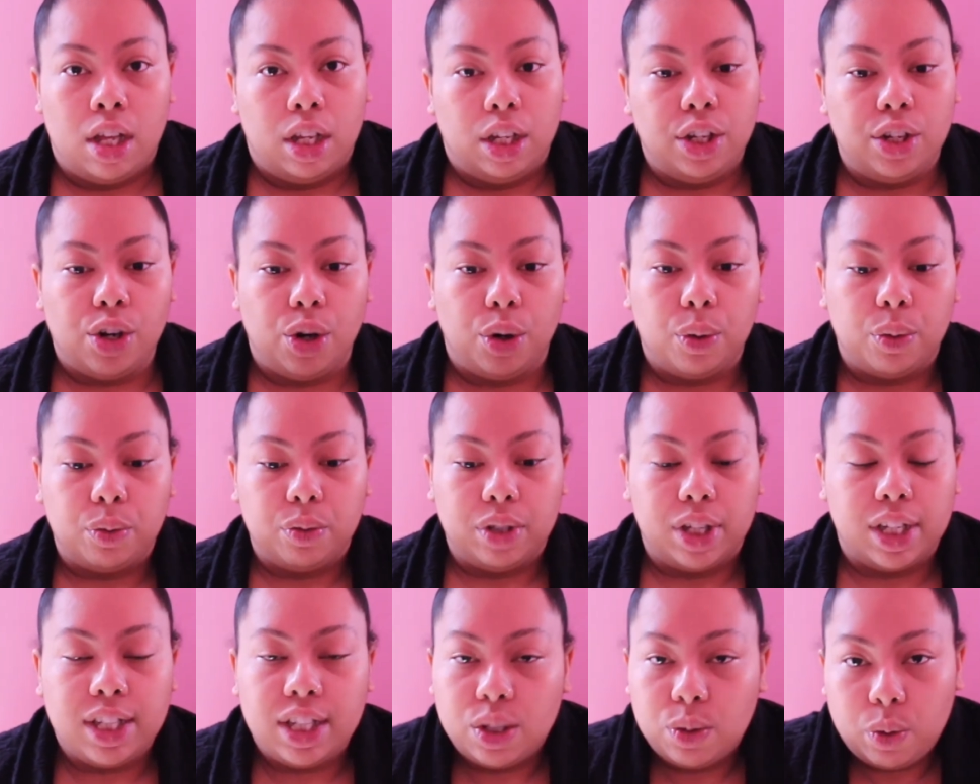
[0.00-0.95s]
you know,
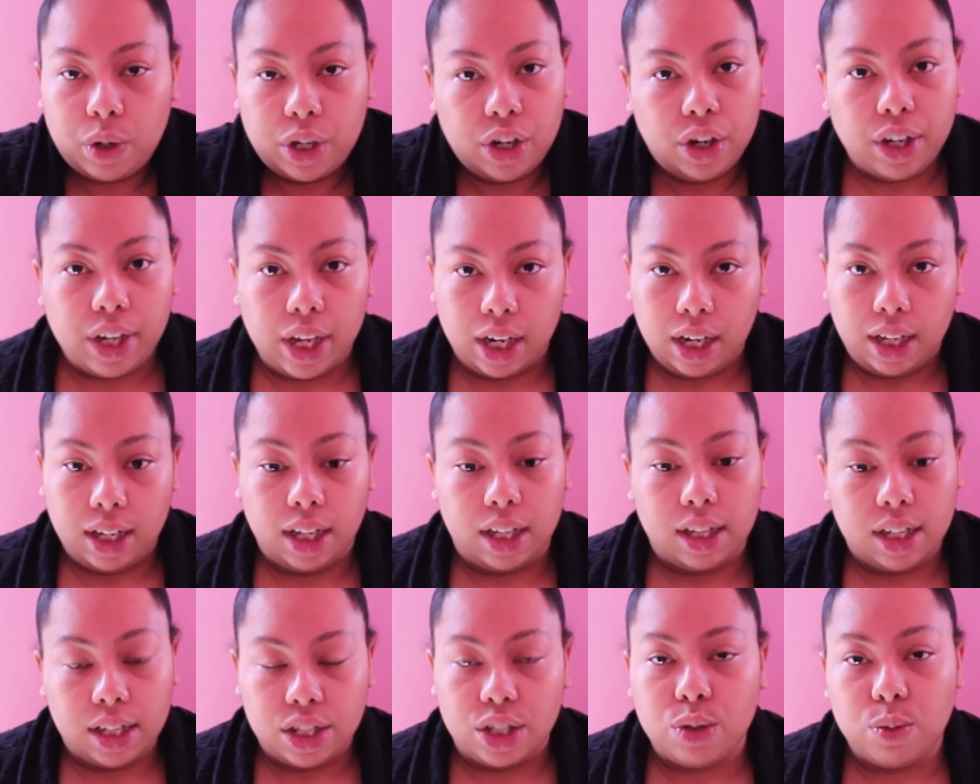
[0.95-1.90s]
this is what you're getting
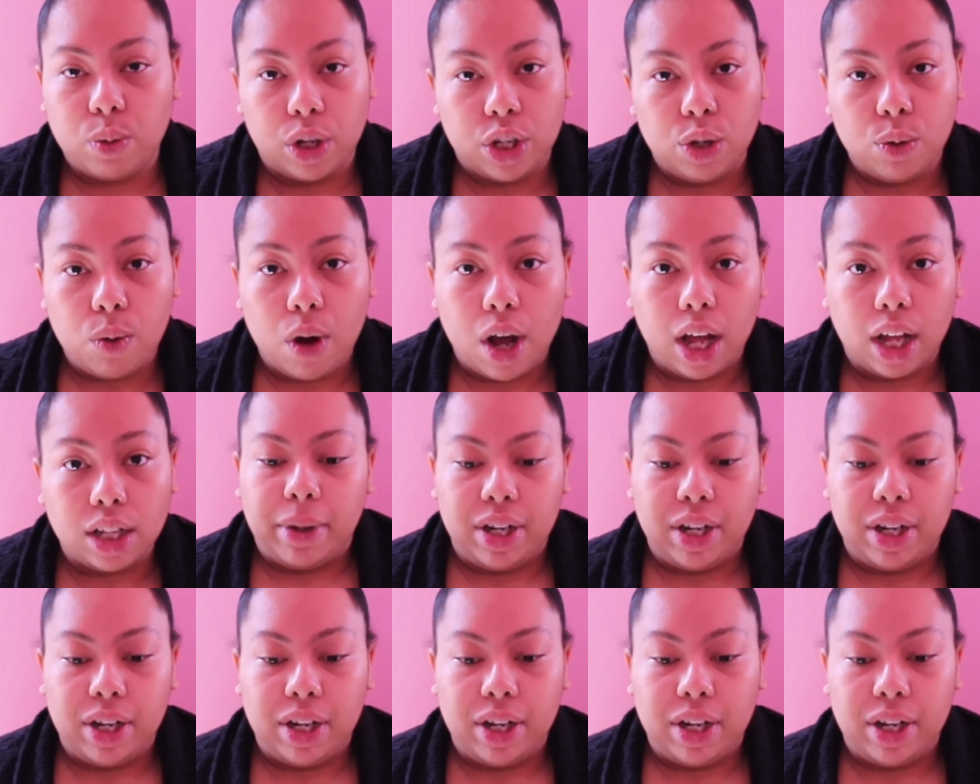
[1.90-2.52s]
and this is what you want.